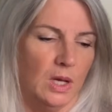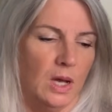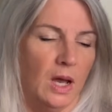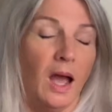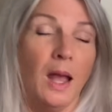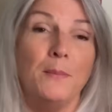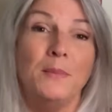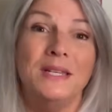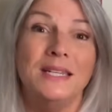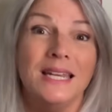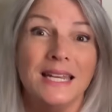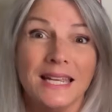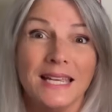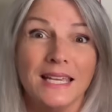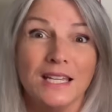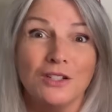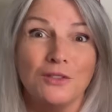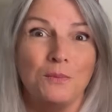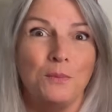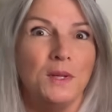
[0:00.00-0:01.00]
I'm knitting
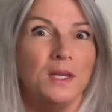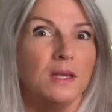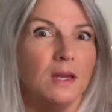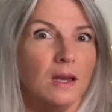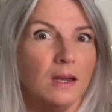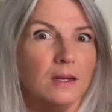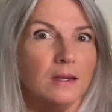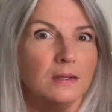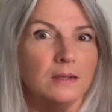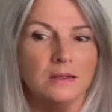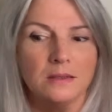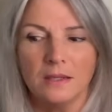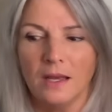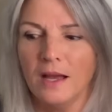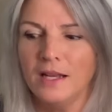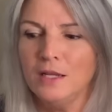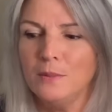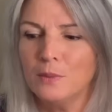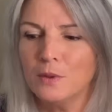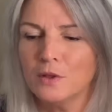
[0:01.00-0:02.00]
it because
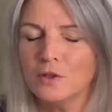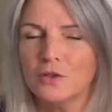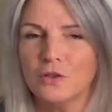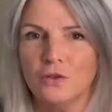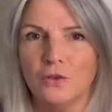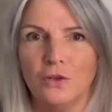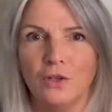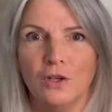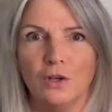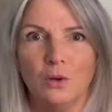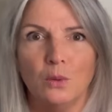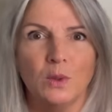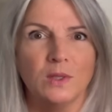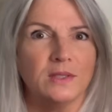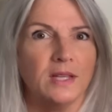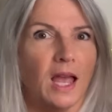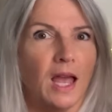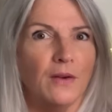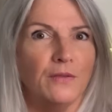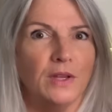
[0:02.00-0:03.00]
Honeybird Studio
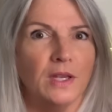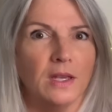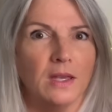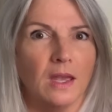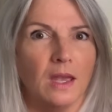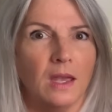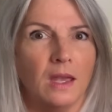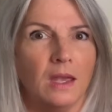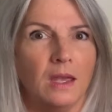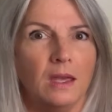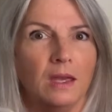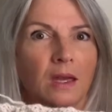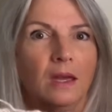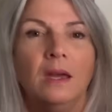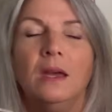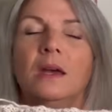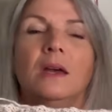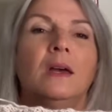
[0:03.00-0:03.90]
was having a